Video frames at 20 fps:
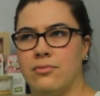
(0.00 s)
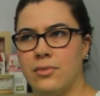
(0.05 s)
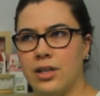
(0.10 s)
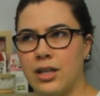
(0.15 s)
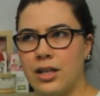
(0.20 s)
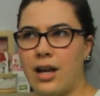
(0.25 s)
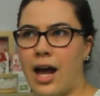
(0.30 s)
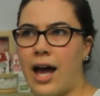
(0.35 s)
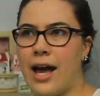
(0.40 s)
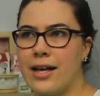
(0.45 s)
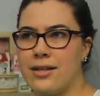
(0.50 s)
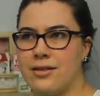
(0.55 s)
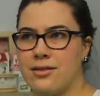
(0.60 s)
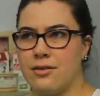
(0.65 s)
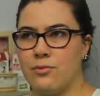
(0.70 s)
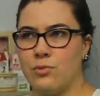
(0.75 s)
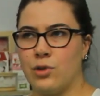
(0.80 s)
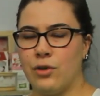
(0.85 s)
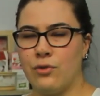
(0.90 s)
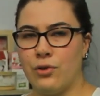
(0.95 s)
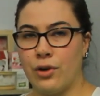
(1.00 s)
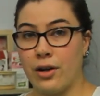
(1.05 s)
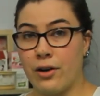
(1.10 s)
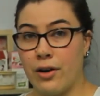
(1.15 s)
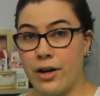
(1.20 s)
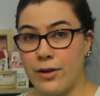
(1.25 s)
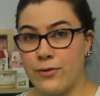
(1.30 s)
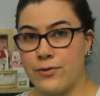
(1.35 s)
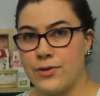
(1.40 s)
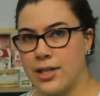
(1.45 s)
it has some different
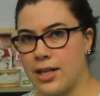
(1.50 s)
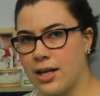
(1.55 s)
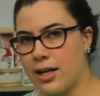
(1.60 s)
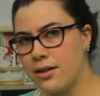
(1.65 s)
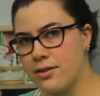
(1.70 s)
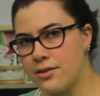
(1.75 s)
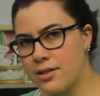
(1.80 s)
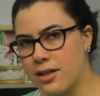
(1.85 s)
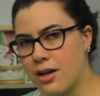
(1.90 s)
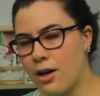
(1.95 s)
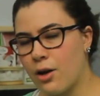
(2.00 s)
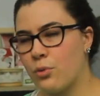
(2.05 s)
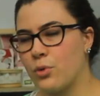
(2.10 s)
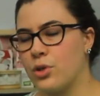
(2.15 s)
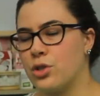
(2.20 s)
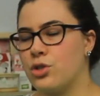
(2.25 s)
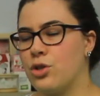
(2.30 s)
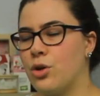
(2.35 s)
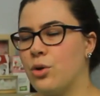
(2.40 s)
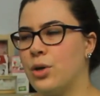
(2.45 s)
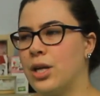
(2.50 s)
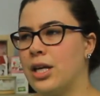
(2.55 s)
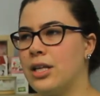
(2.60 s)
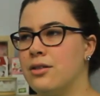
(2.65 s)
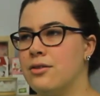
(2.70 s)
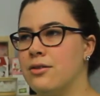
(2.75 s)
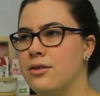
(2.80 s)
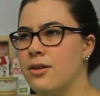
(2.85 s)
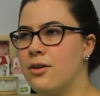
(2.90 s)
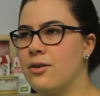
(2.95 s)
kind of settings, and I will show
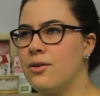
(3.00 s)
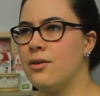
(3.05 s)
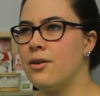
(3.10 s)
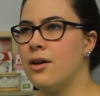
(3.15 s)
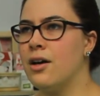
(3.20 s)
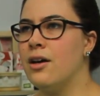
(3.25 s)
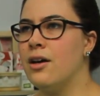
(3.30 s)
that to you